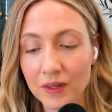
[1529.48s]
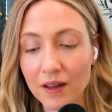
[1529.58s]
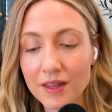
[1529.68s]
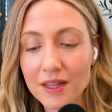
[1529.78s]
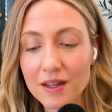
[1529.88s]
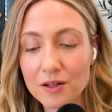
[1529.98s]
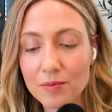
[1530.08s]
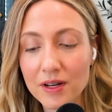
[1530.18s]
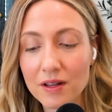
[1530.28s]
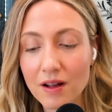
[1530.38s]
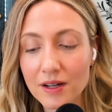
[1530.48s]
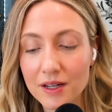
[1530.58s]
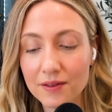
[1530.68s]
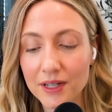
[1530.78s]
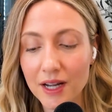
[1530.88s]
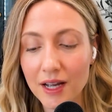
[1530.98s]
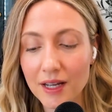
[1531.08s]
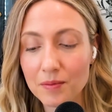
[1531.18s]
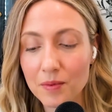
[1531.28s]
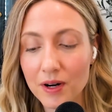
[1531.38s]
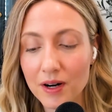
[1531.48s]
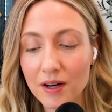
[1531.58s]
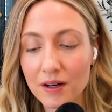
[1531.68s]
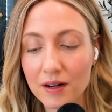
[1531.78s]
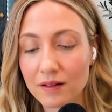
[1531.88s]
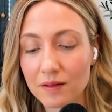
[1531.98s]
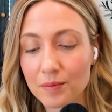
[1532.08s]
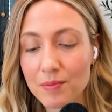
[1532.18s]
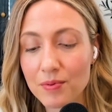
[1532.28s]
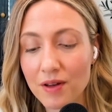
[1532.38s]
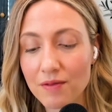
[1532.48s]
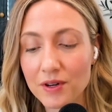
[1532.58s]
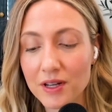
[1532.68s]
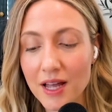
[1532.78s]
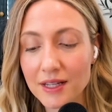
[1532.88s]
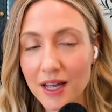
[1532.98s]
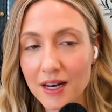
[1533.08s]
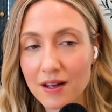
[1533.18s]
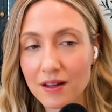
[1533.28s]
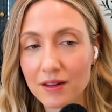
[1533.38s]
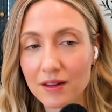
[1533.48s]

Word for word: i think there's been a long enough time where people have realized that a,